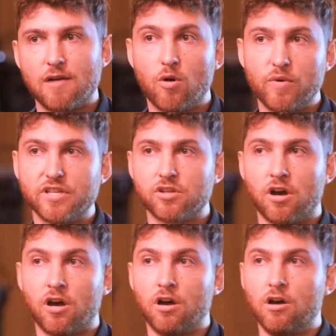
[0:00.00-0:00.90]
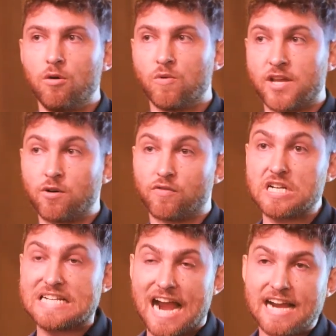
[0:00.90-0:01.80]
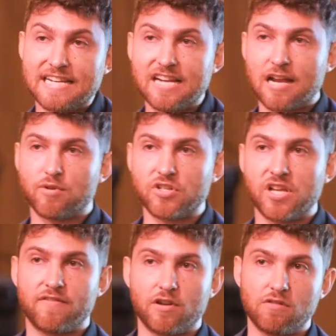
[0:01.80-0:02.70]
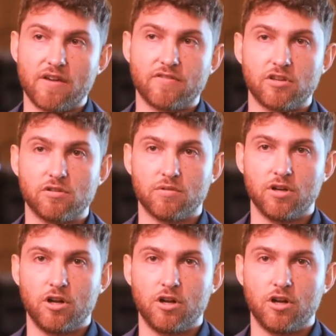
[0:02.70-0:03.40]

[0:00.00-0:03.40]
What we saw was that over 99% of their revenue